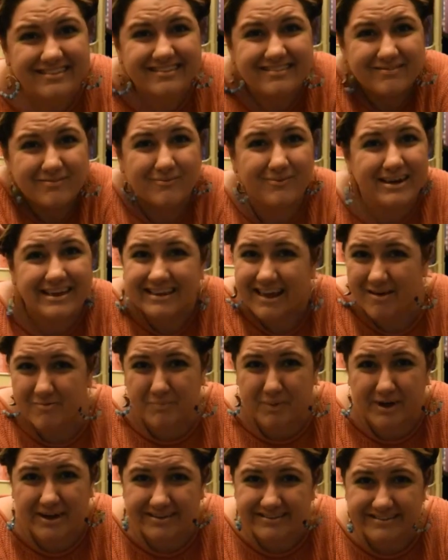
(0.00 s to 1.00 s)
we love
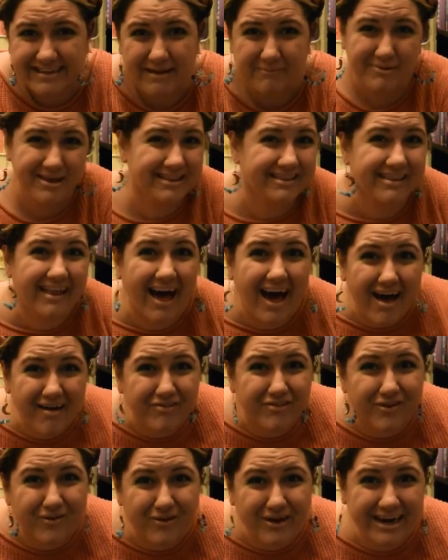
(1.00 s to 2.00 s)
books and we
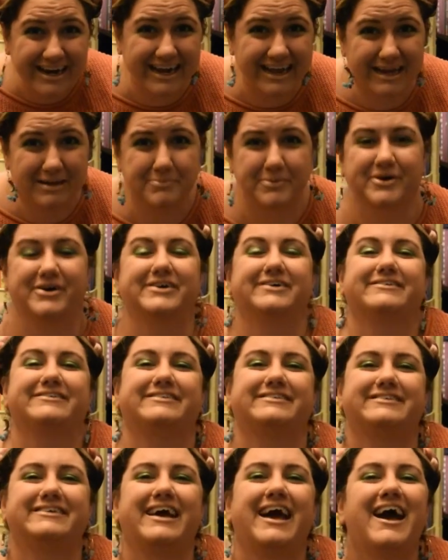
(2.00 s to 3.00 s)
love reading
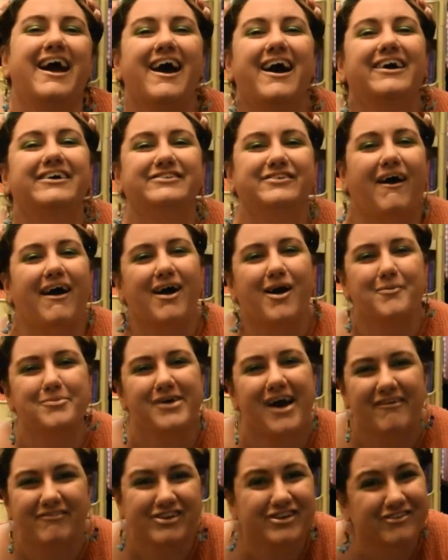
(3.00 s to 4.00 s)
books. So I hope you
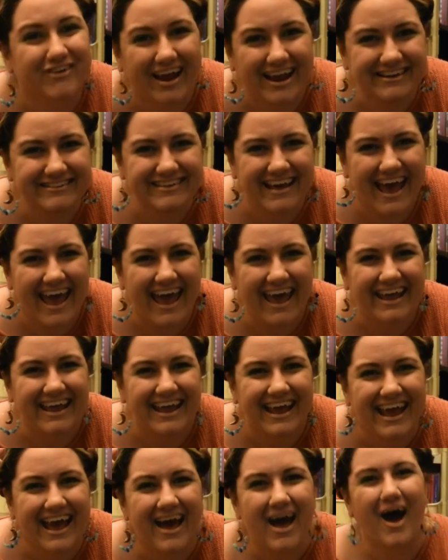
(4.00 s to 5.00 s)
have a great day.
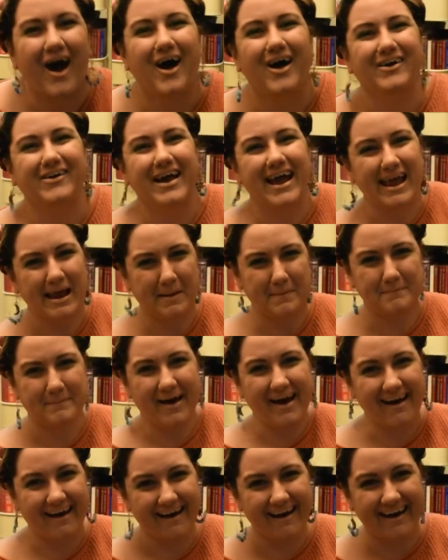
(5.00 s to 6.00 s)
All right,
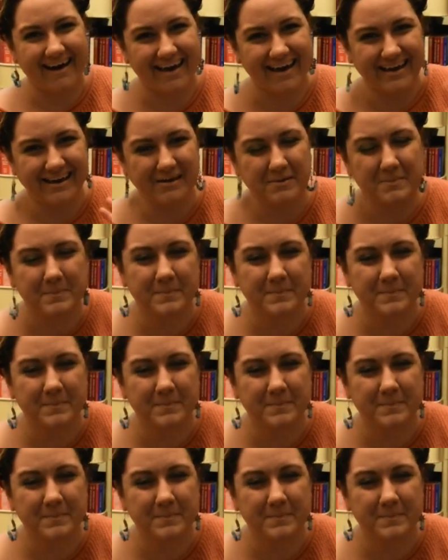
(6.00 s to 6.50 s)
bye.